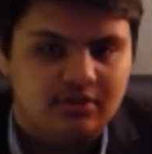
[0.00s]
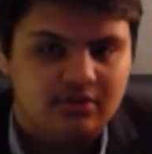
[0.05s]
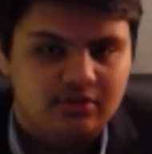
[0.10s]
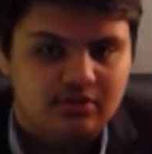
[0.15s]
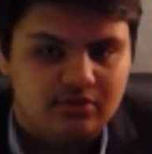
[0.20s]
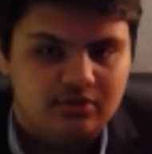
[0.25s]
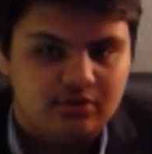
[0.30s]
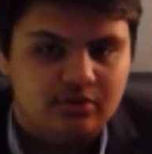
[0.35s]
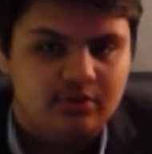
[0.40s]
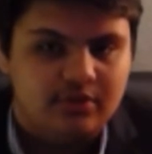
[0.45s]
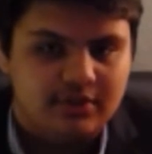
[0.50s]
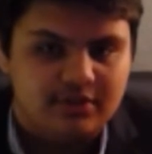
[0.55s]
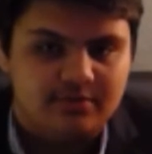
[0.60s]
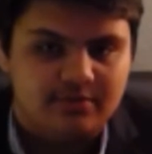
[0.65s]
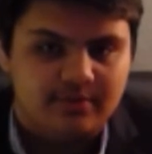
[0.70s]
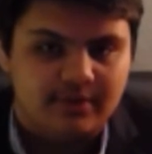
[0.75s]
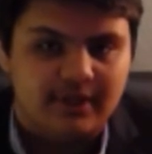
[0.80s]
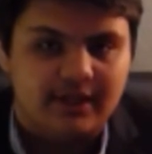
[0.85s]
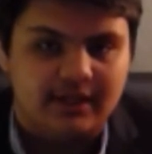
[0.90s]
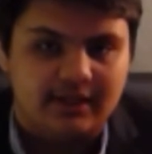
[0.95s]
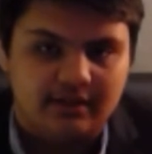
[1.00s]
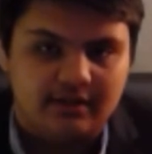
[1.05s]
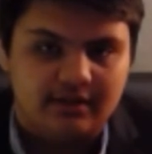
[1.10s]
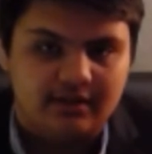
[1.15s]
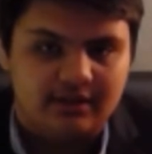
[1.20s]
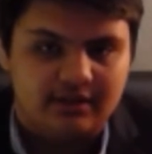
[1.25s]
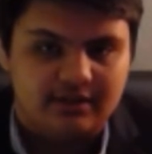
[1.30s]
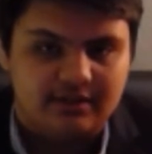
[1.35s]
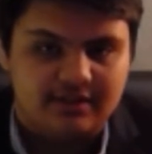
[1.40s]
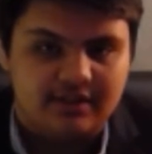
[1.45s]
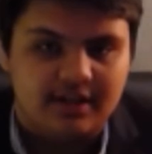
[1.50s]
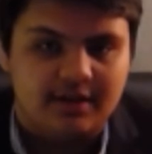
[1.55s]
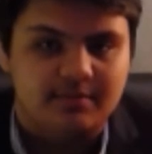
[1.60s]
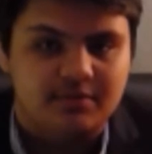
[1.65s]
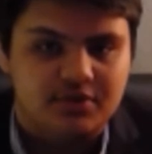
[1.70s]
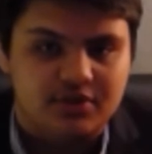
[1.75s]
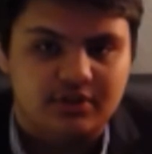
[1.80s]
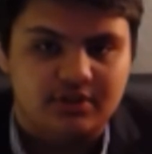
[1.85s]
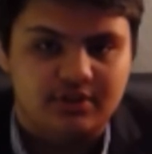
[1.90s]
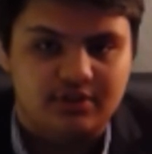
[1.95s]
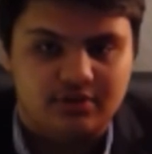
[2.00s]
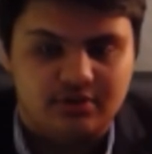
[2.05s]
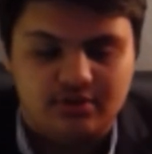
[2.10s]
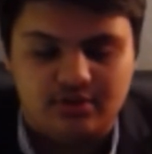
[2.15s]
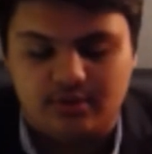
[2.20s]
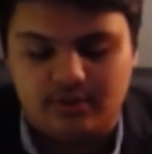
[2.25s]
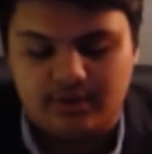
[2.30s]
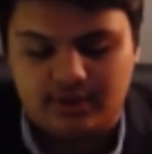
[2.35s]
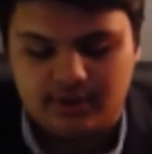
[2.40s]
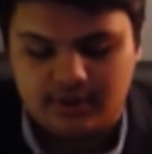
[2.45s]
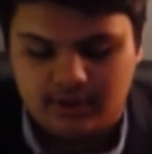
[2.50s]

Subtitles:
to this planet and the type of shit that you're doing.